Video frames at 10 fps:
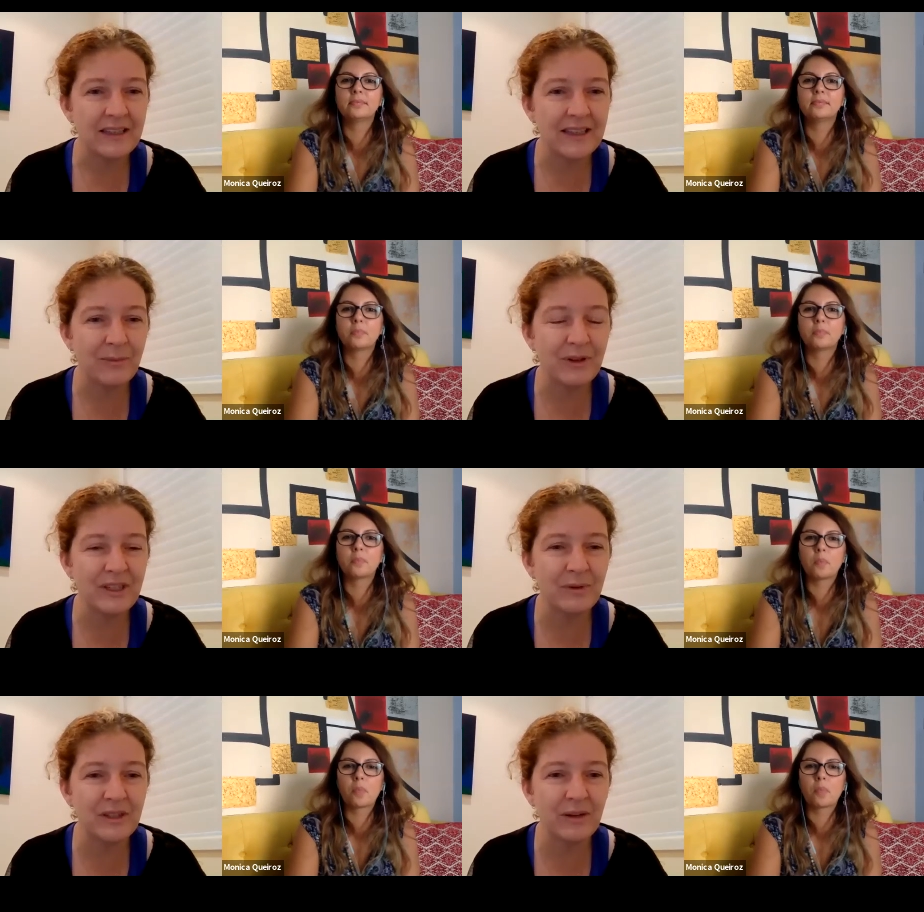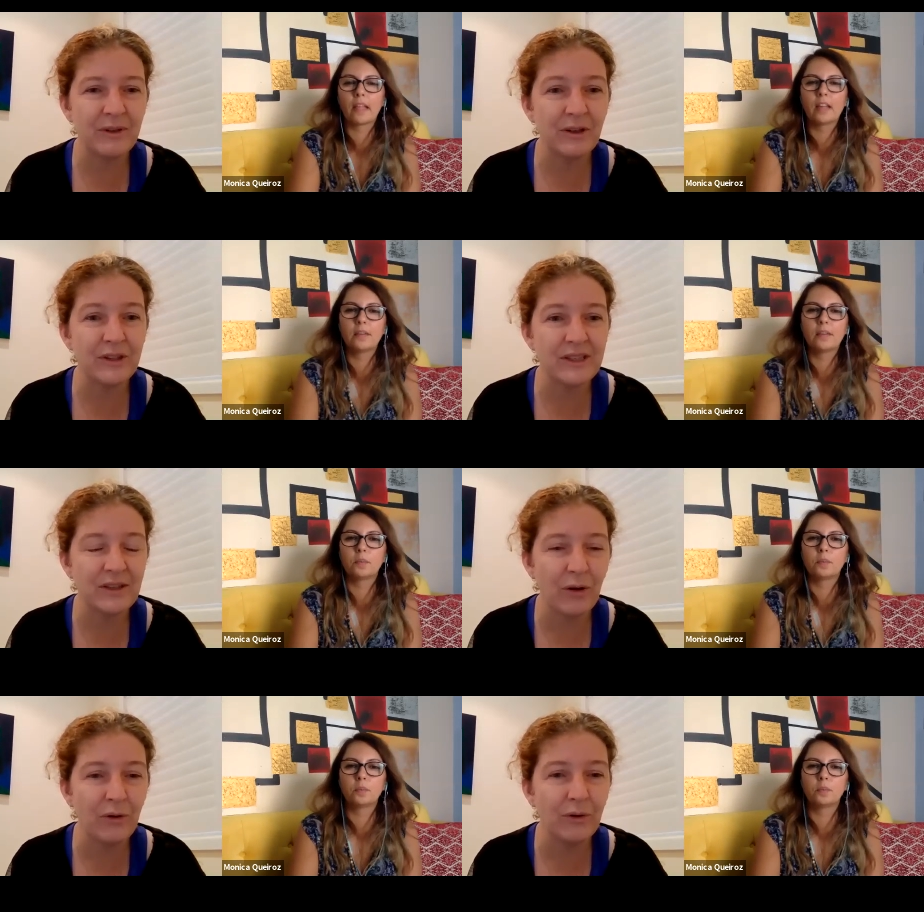
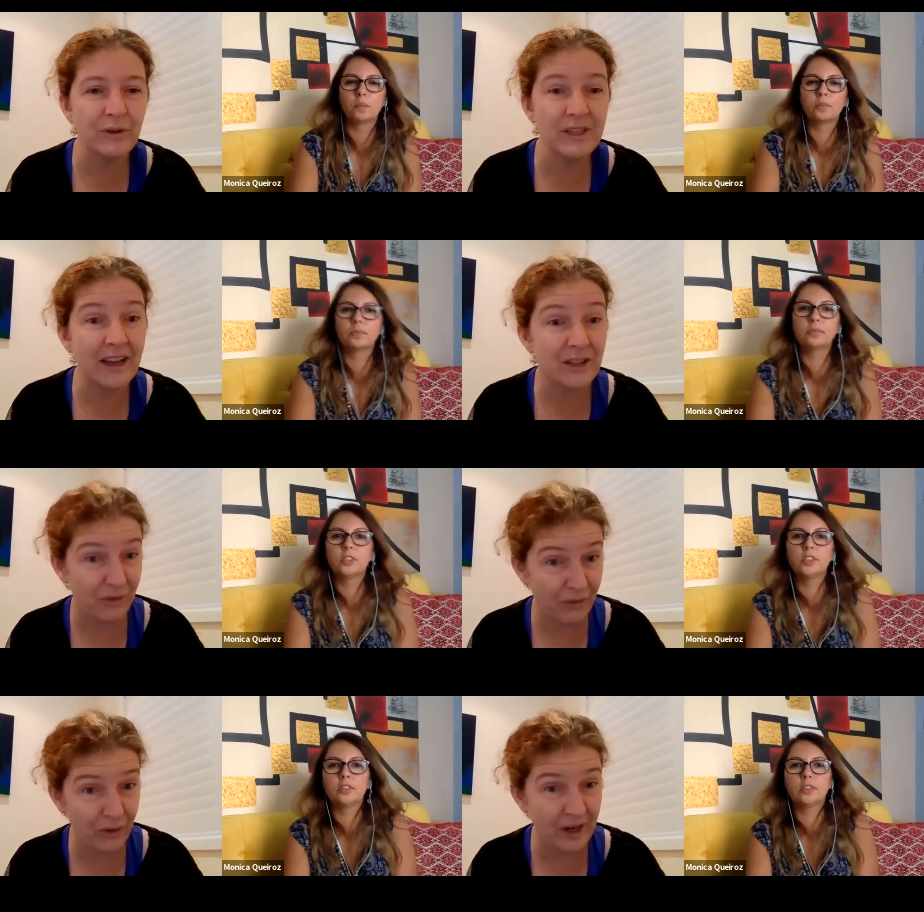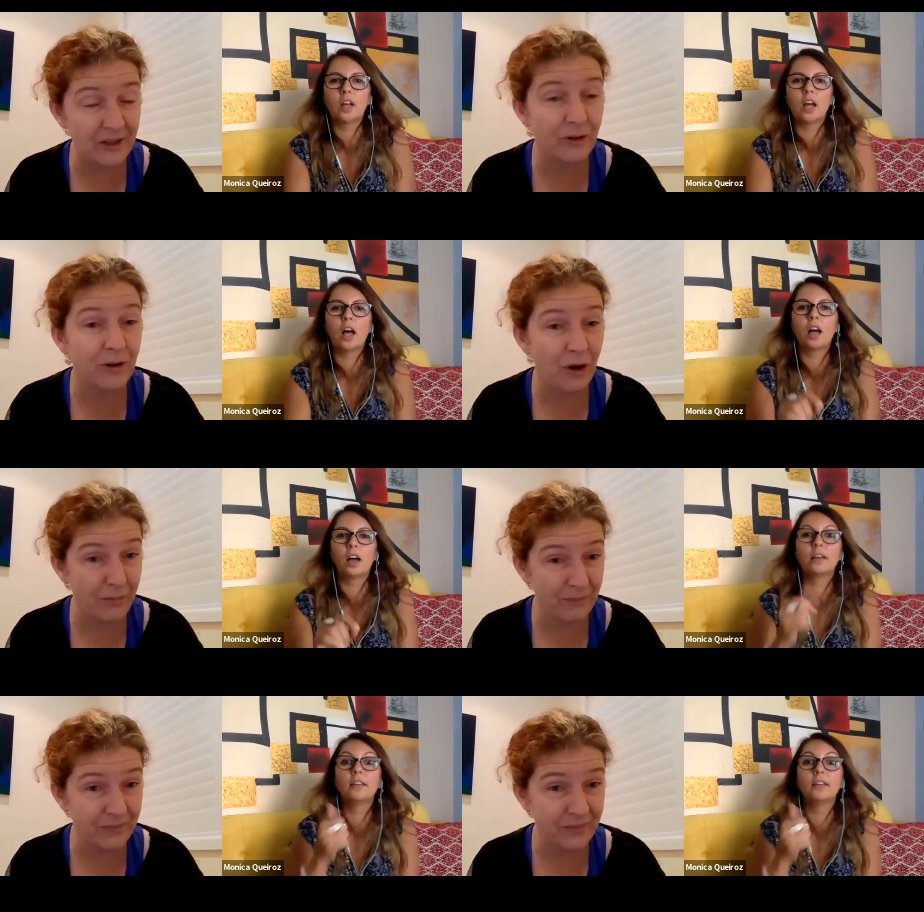
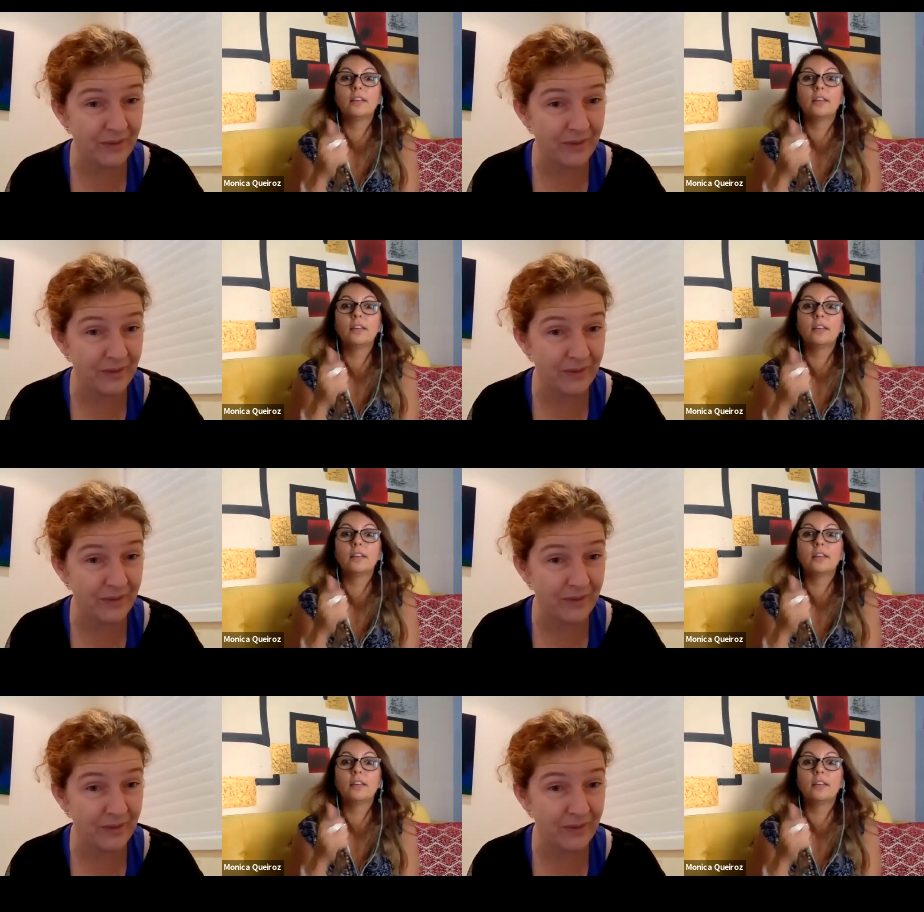Speaker 1: www.soul-free.com